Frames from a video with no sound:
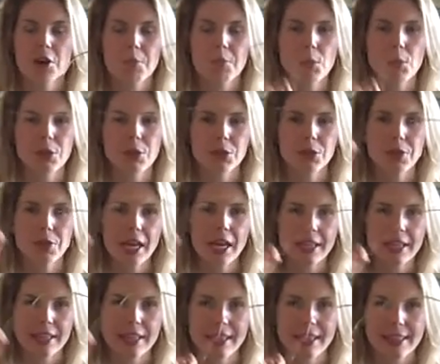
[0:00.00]
But when you get
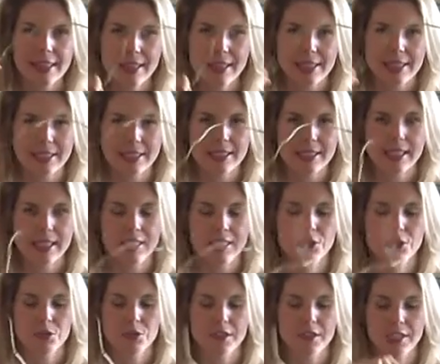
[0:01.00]
it like this,
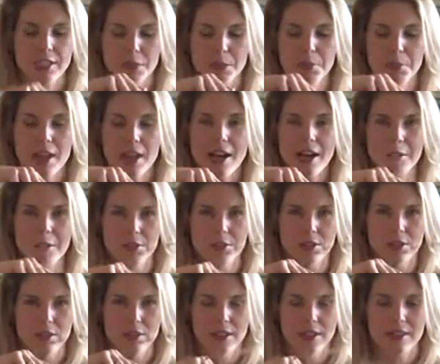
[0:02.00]
it's
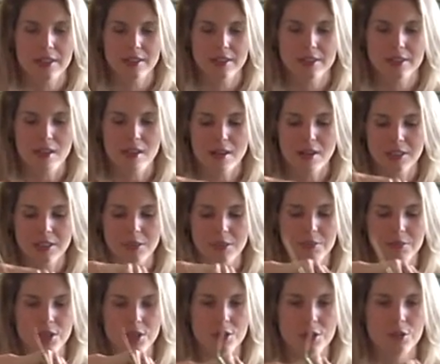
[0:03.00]
pliable, and that's
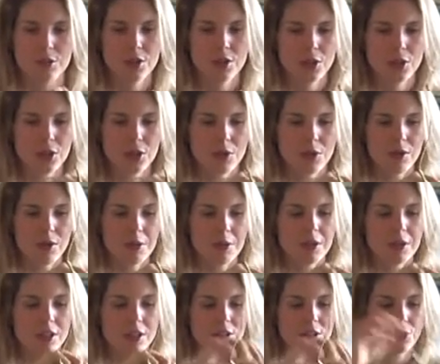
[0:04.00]
awesome. So what
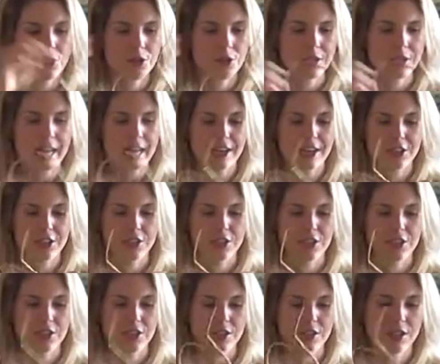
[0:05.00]
I'm going to do is
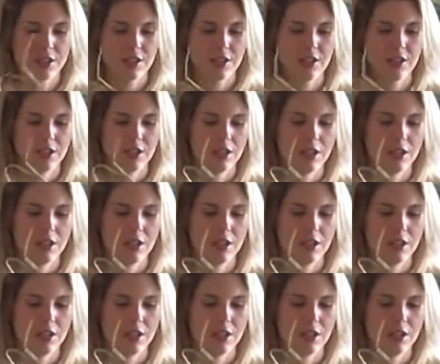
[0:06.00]
actually just